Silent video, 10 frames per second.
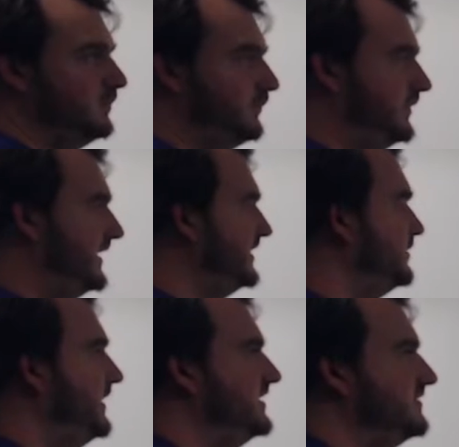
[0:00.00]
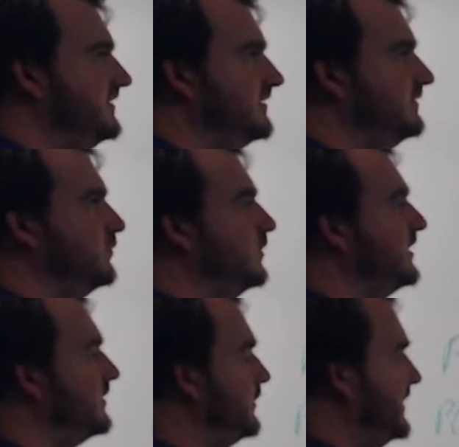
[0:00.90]
Plug it into Bayes' theorem.
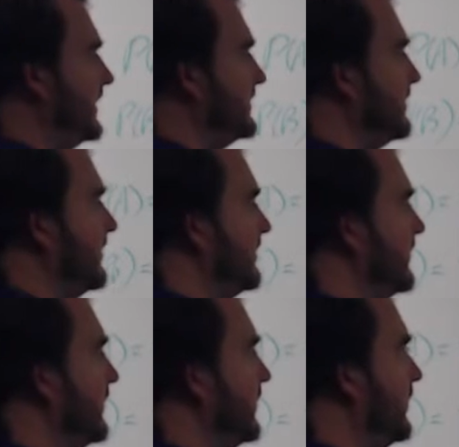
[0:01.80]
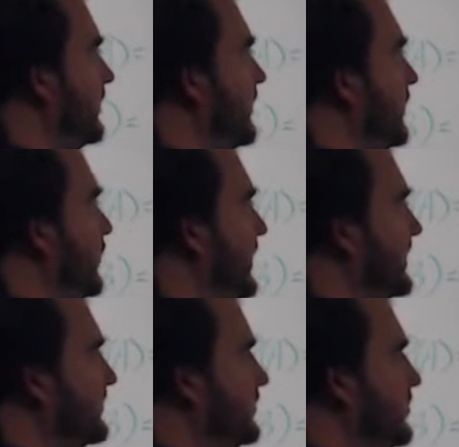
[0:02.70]
What do we get? We get
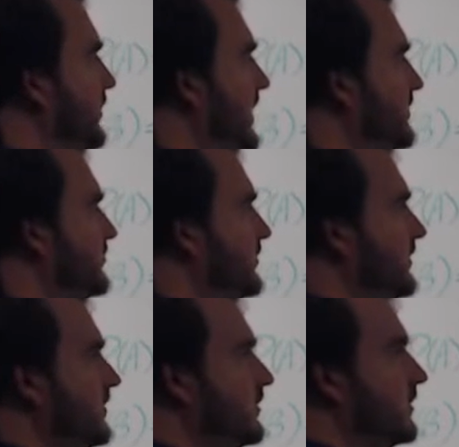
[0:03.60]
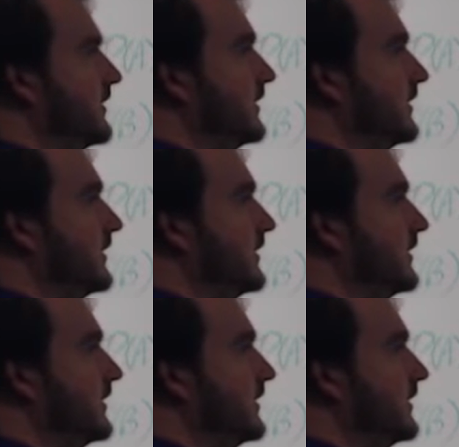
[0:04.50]
2 out of 2